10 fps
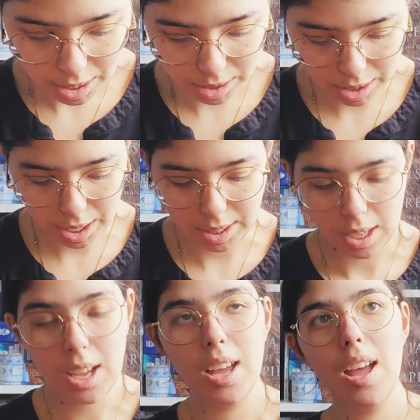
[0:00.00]
Casati.
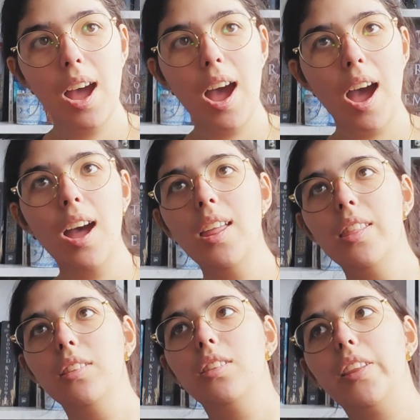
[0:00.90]

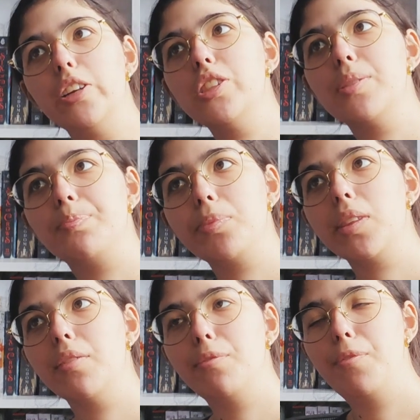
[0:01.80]
There's
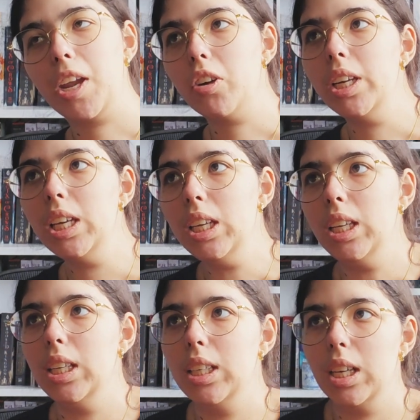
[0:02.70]

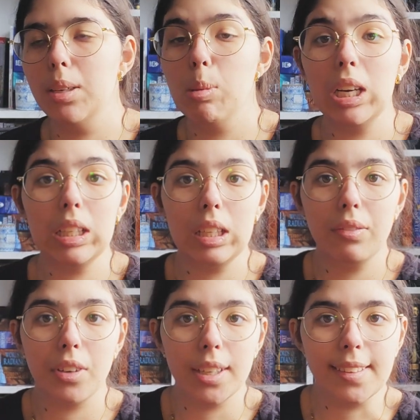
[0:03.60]
admittedly
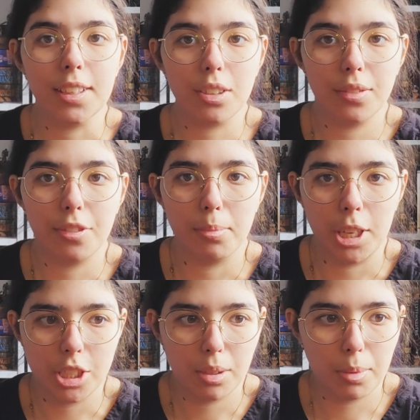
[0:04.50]
very little
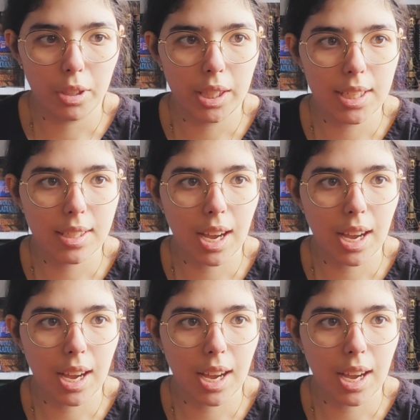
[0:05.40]
information about this.